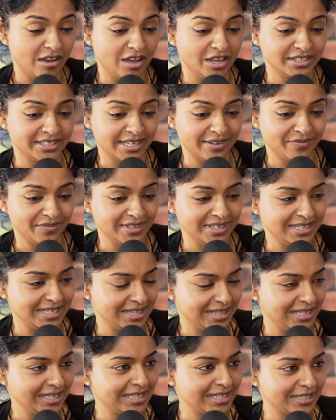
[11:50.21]
definitely
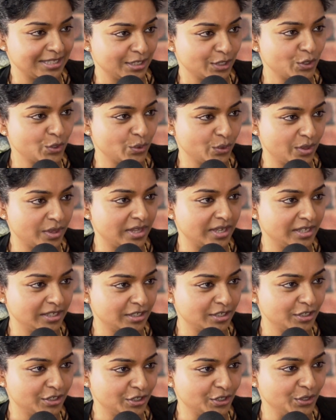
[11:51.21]
think it's a good thing
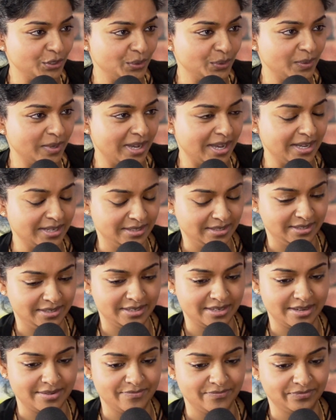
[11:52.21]
to do.
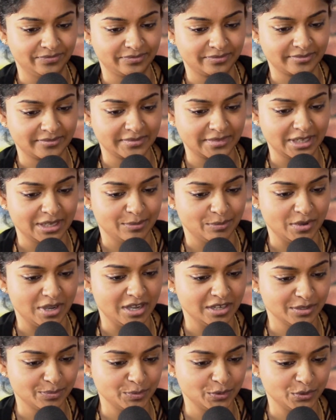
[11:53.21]
And my
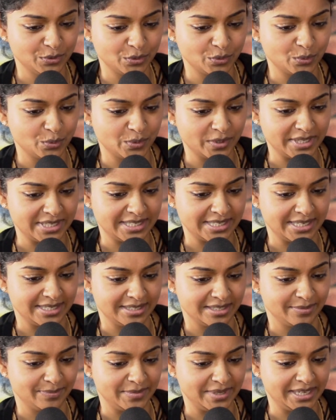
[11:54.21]
husband always says
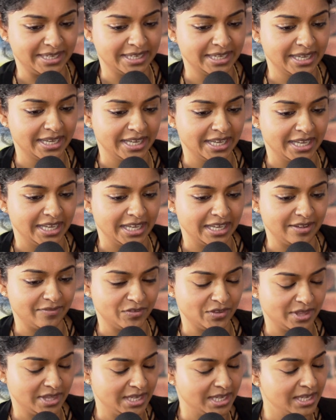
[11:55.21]
to me, if
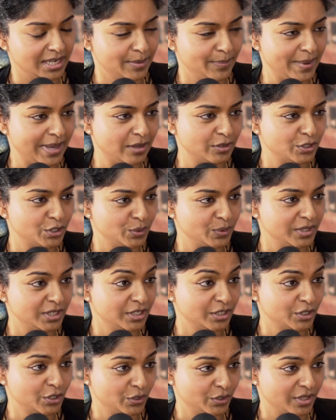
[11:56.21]
you're thinking about doing
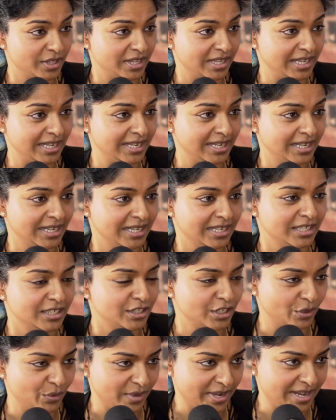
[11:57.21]
a good thing,
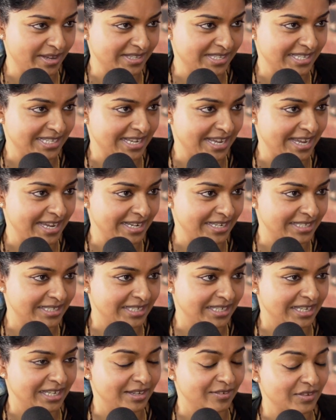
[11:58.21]
don't hesitate.
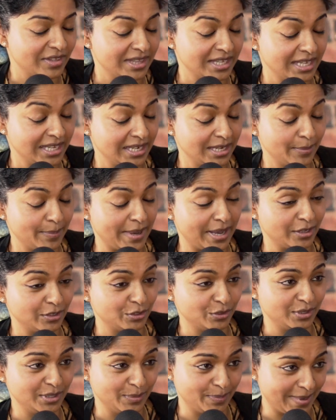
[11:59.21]
If you're thinking about
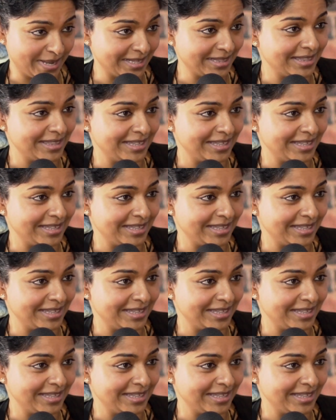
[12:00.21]
doing a bad